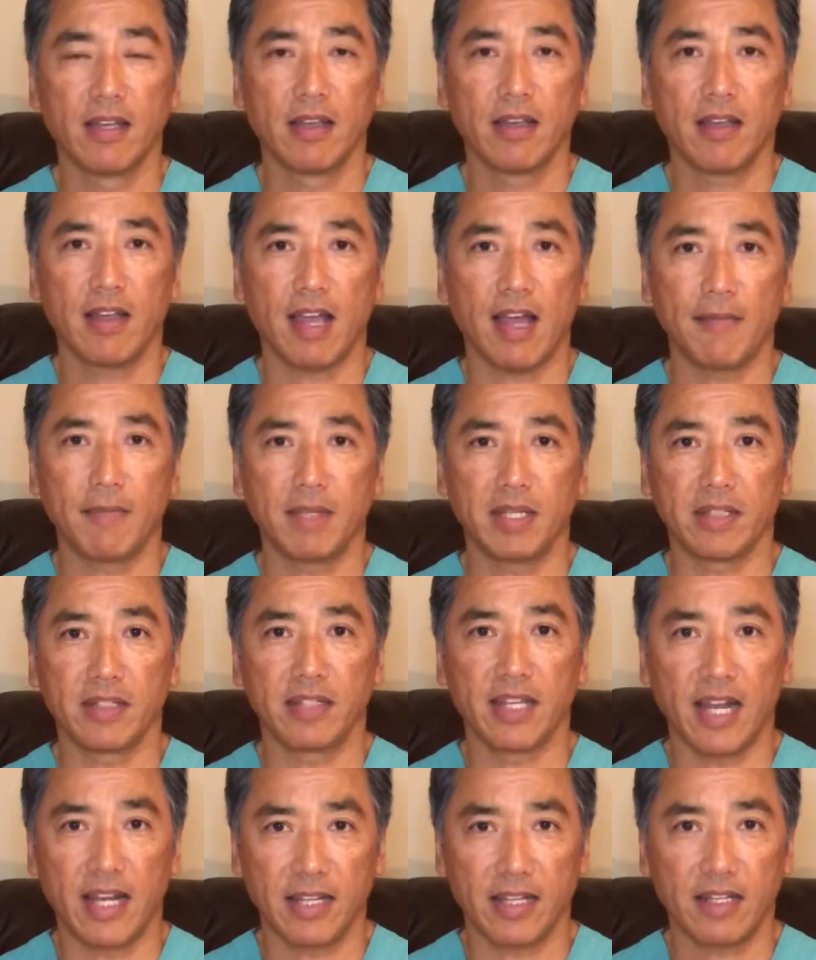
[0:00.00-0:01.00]
have been
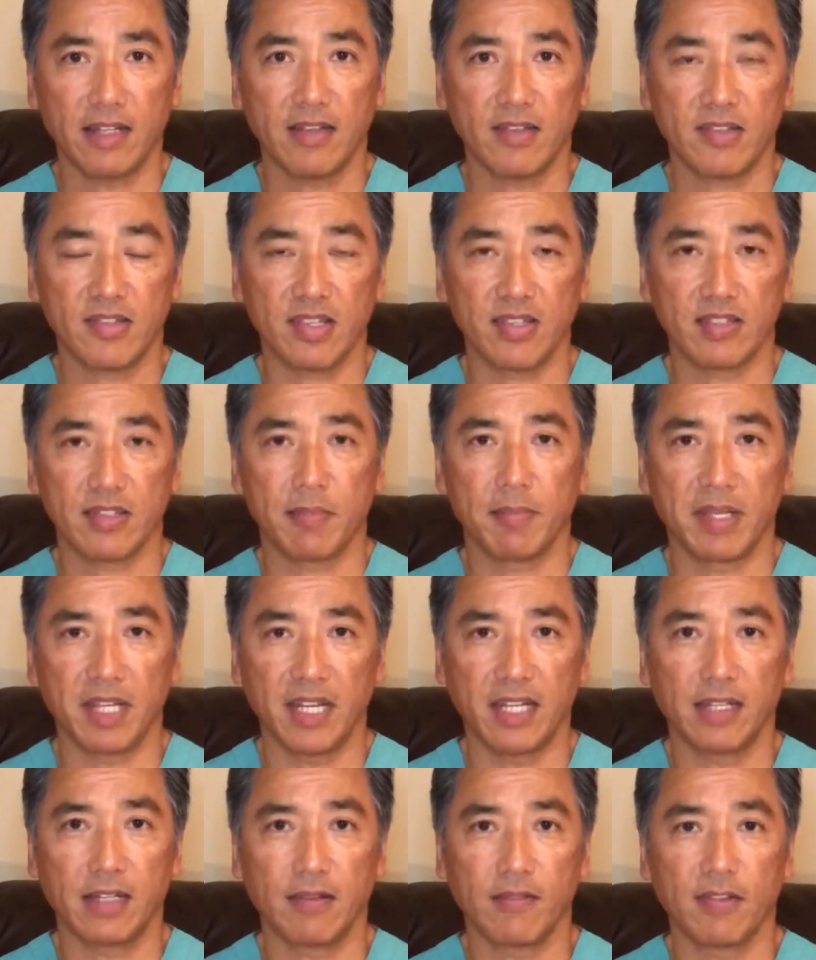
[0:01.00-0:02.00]
getting since the
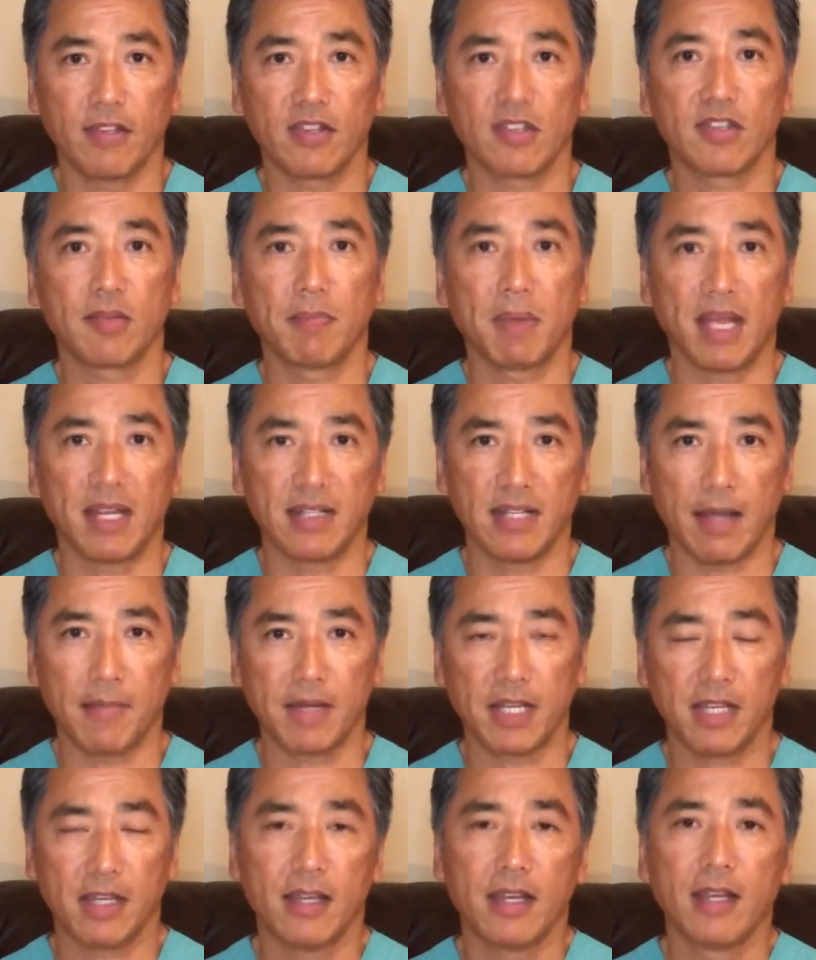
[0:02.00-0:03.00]
beginning of this
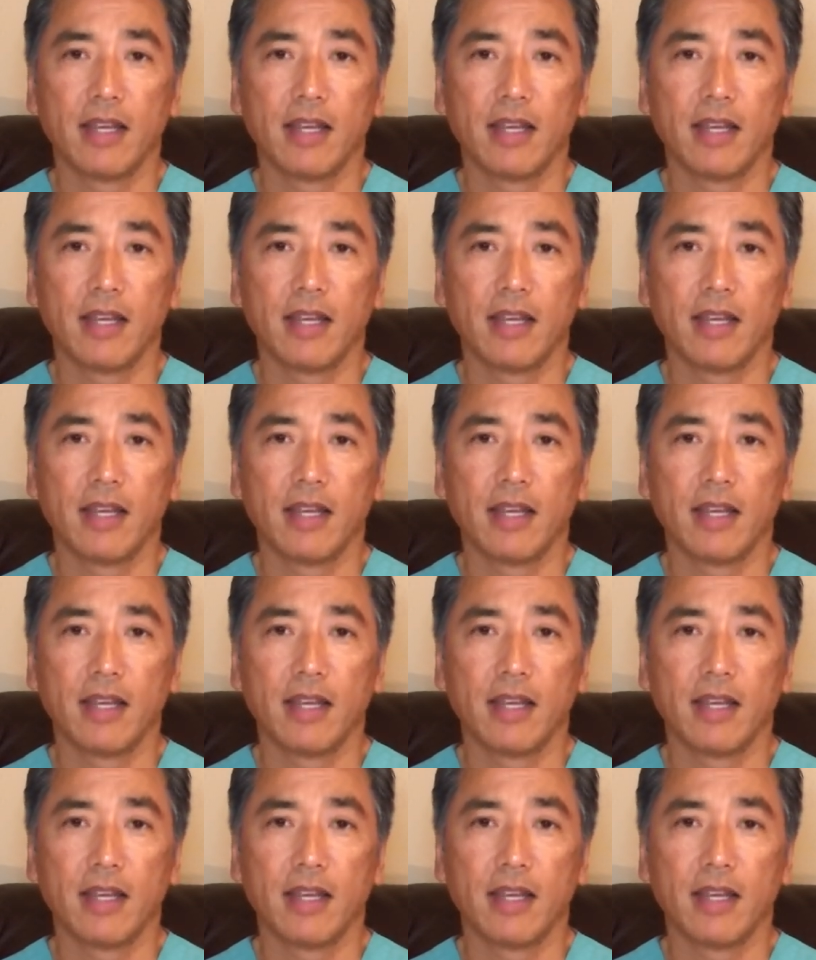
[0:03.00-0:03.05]
pandemic.